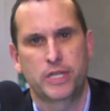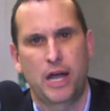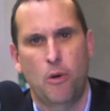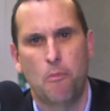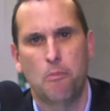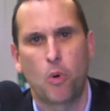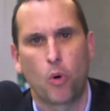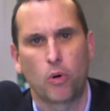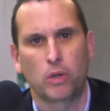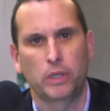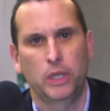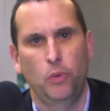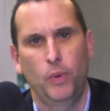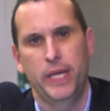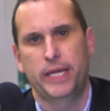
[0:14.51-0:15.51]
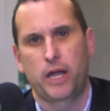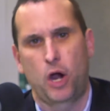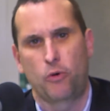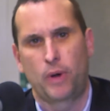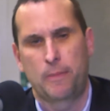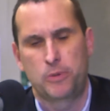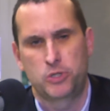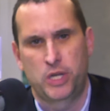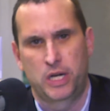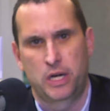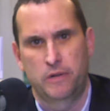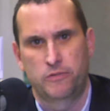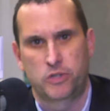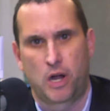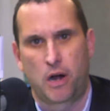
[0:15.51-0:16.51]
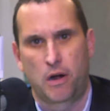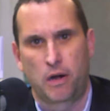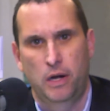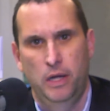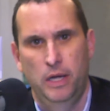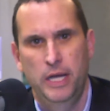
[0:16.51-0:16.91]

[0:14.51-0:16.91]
how morally weak our representatives are,